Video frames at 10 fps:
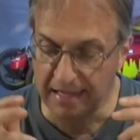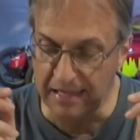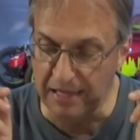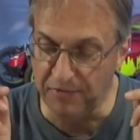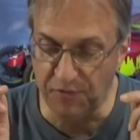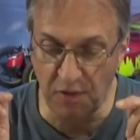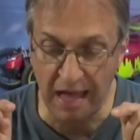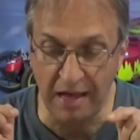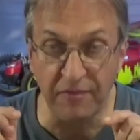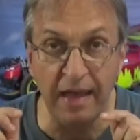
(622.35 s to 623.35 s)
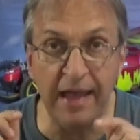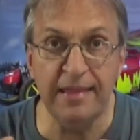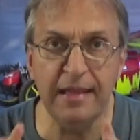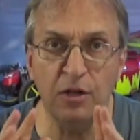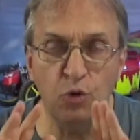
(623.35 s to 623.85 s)
If you have
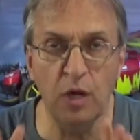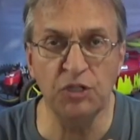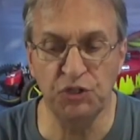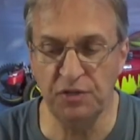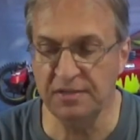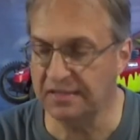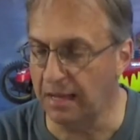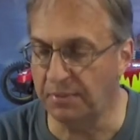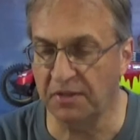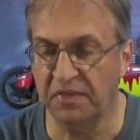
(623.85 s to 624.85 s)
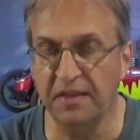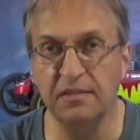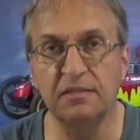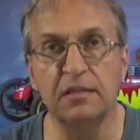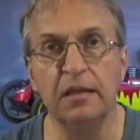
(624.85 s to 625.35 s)
any questions about
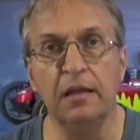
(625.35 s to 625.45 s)
this,